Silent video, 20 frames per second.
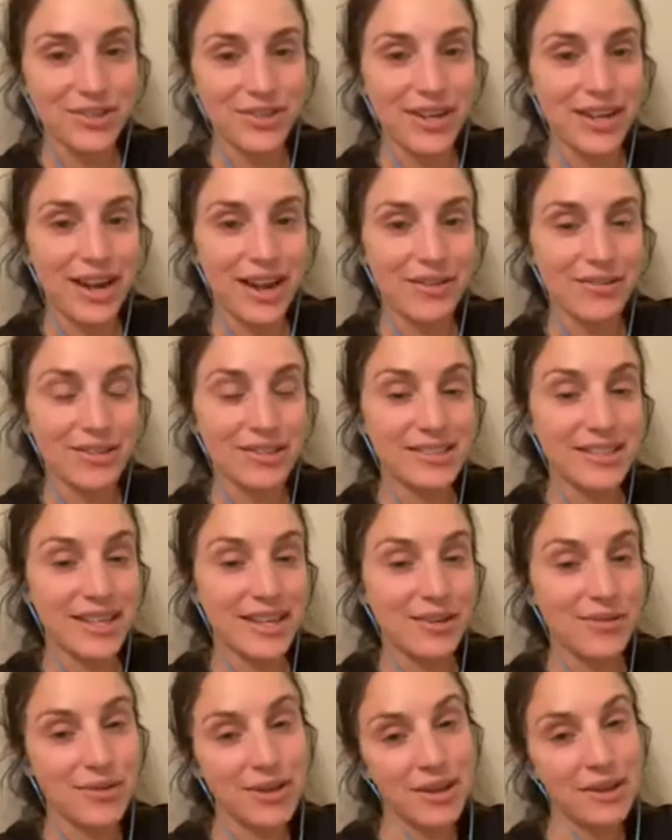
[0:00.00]
And I was
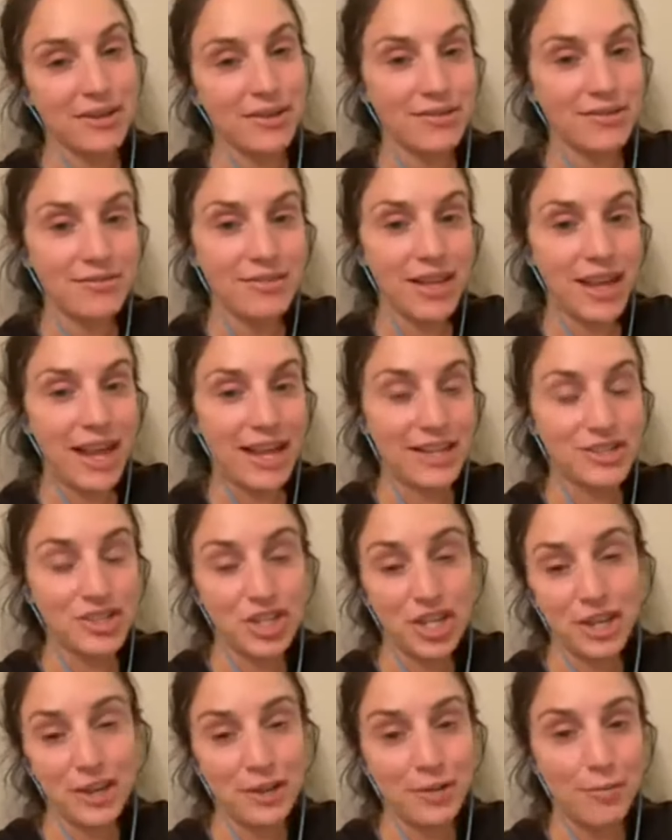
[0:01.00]
like, Well, I
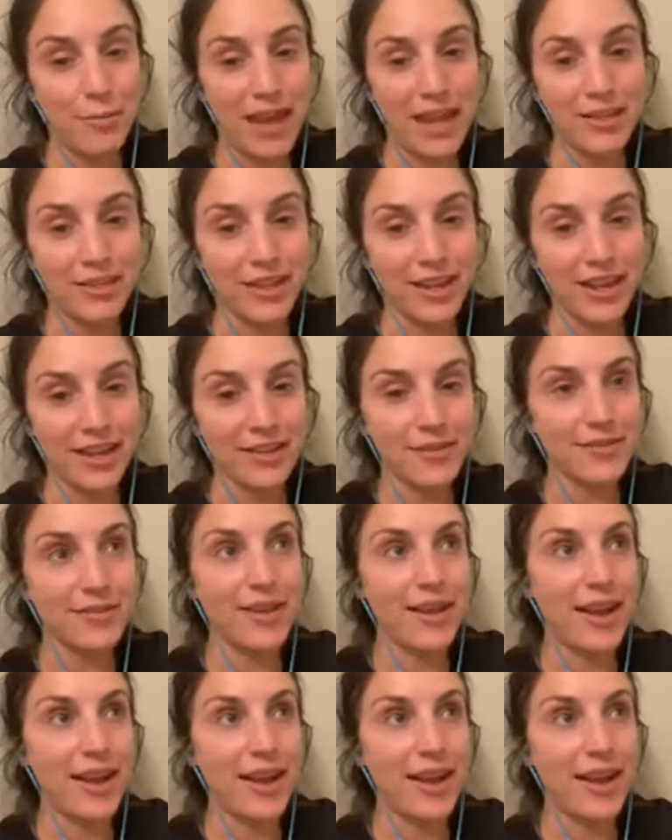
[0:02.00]
chill mainly.